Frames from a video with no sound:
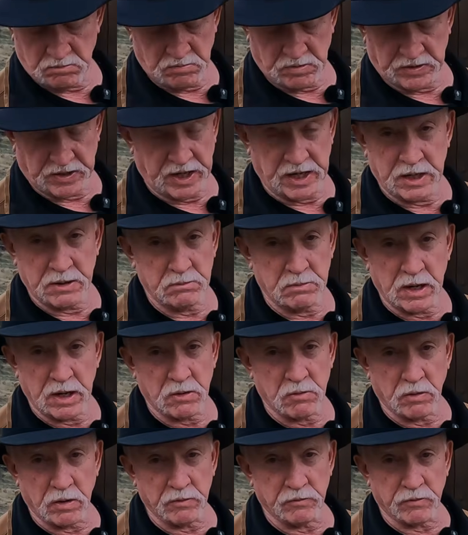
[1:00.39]
but they didn't
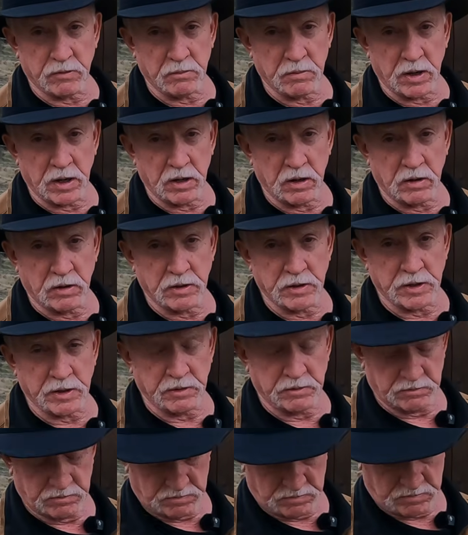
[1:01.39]
make one for my
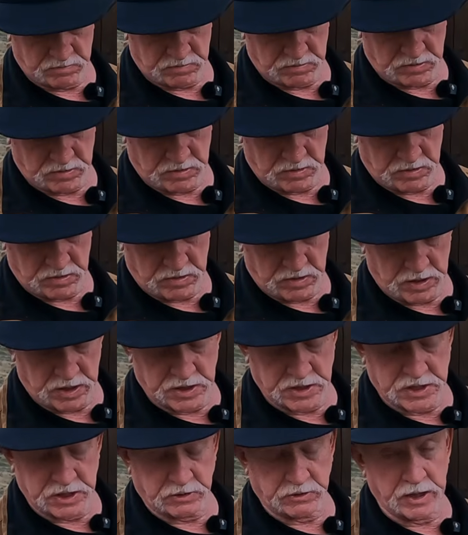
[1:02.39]
Honda
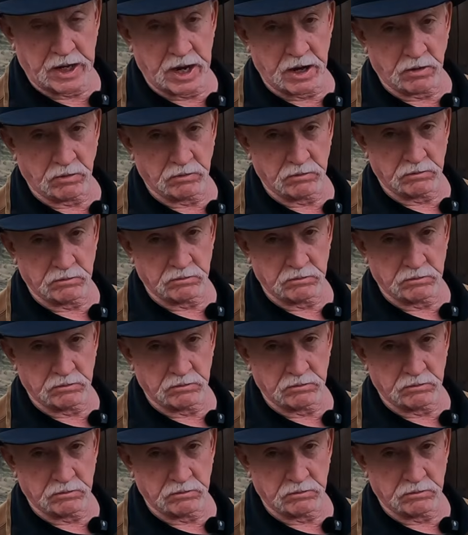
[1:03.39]
until now.